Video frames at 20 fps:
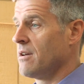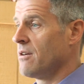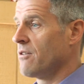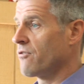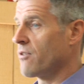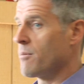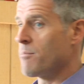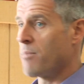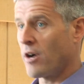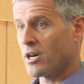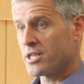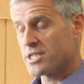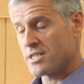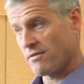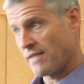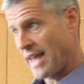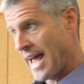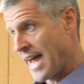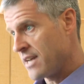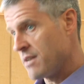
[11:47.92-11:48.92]
from parts of
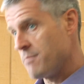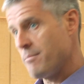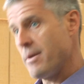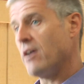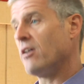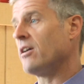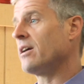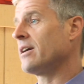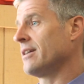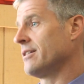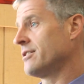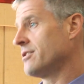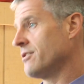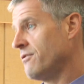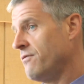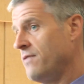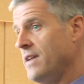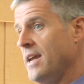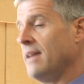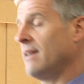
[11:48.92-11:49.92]
Latin America to
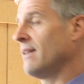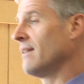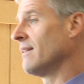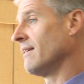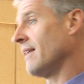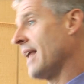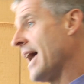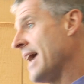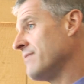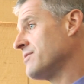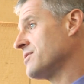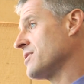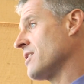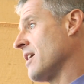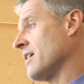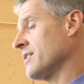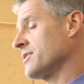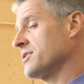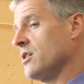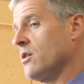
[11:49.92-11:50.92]
feed
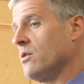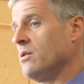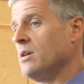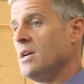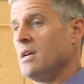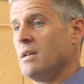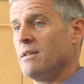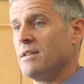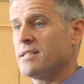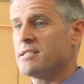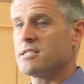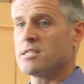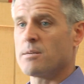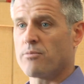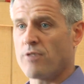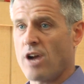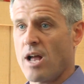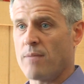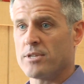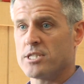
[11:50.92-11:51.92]
livestock. So this is a
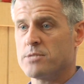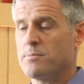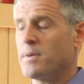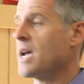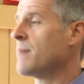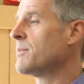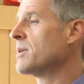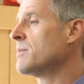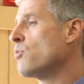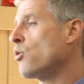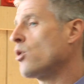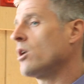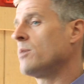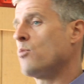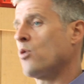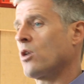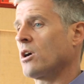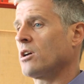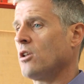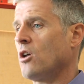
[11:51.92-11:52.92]
problem that's becoming more and
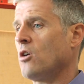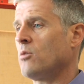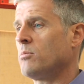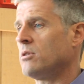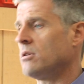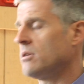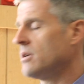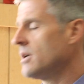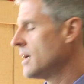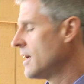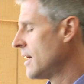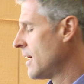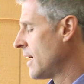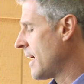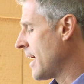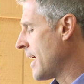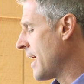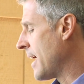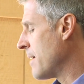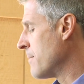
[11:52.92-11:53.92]
more global.
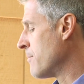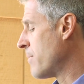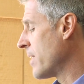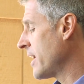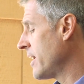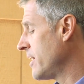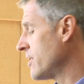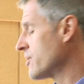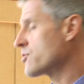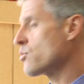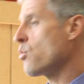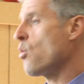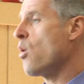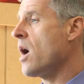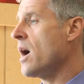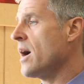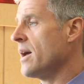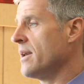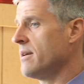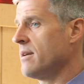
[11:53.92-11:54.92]
But it is
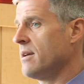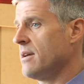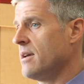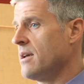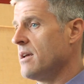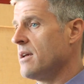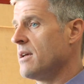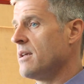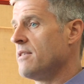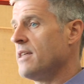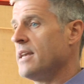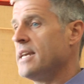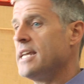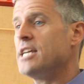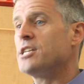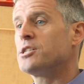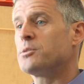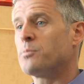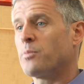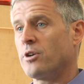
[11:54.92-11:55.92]
one that
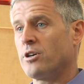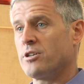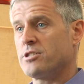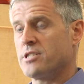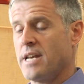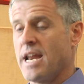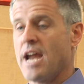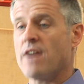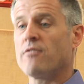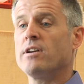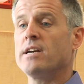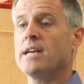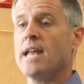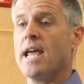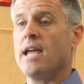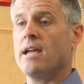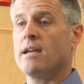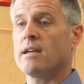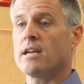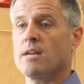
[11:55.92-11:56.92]
each person every
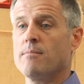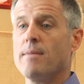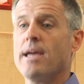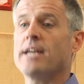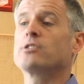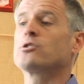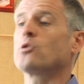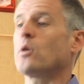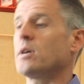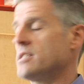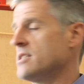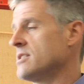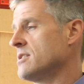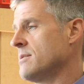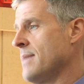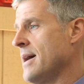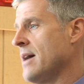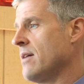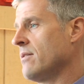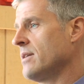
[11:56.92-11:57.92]
day can make choices
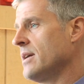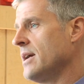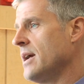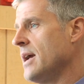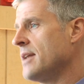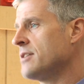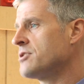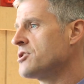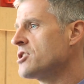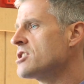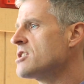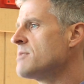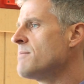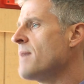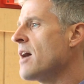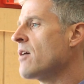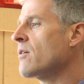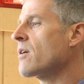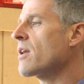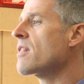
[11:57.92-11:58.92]
about. It's just
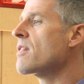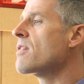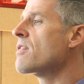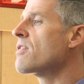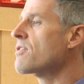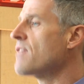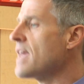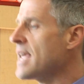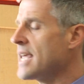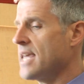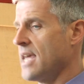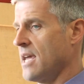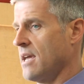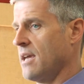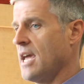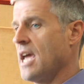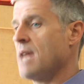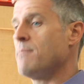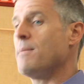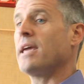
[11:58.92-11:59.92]
about
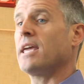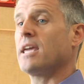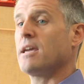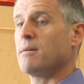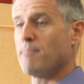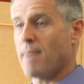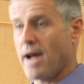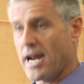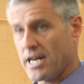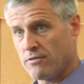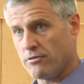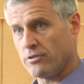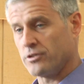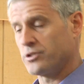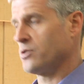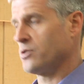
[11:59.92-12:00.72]
thinking and making mindful